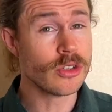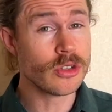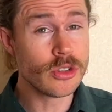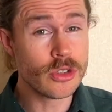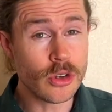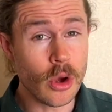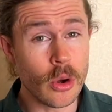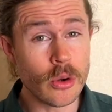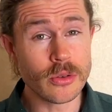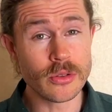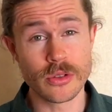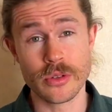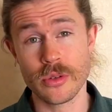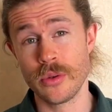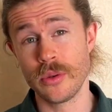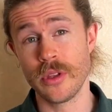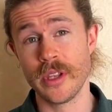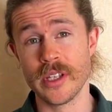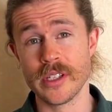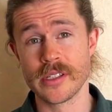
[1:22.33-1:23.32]
Don't
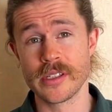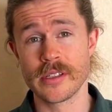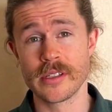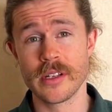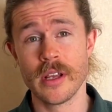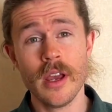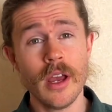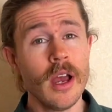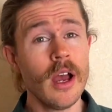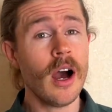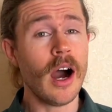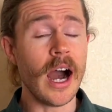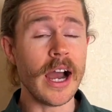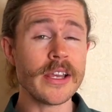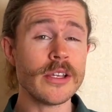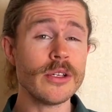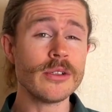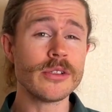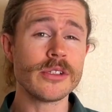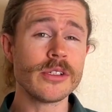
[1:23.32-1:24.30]
do this. I
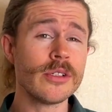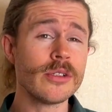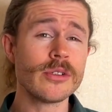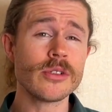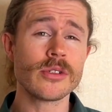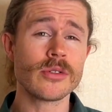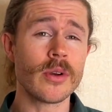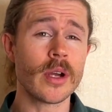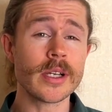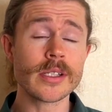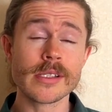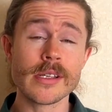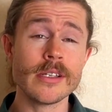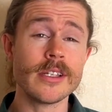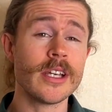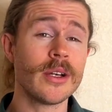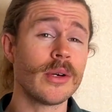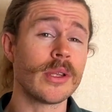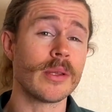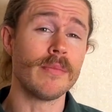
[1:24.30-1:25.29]
used to use drugs to
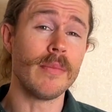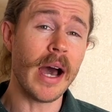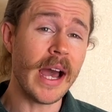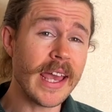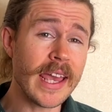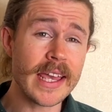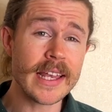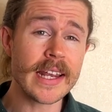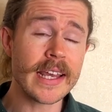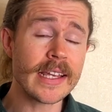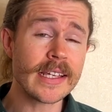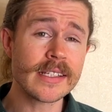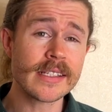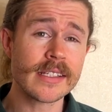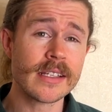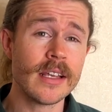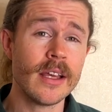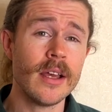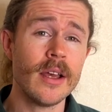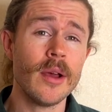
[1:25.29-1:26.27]
deal with my
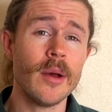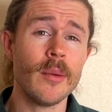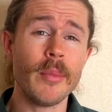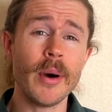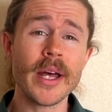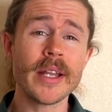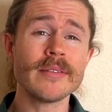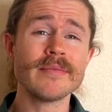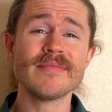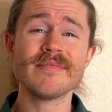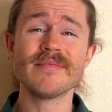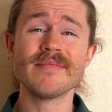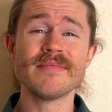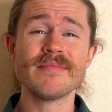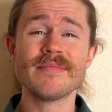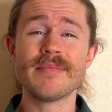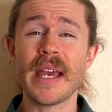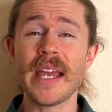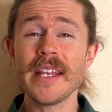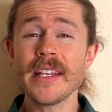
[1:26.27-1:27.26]
headaches, but
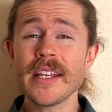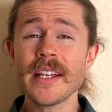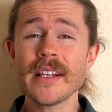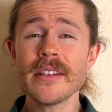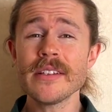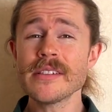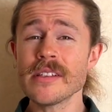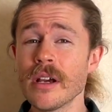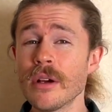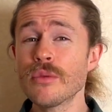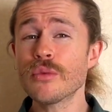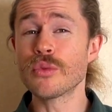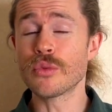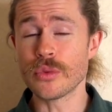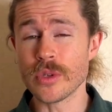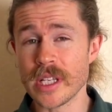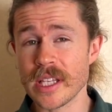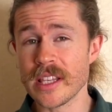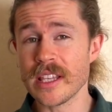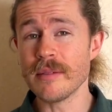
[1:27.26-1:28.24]
painkillers are
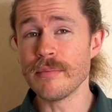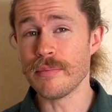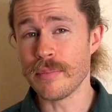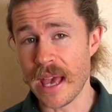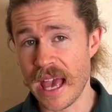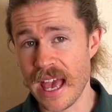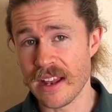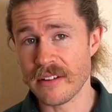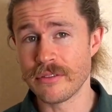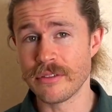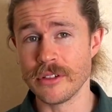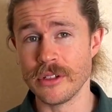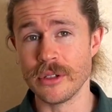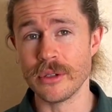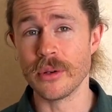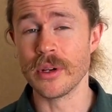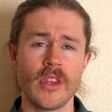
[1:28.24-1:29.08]
really bad for you.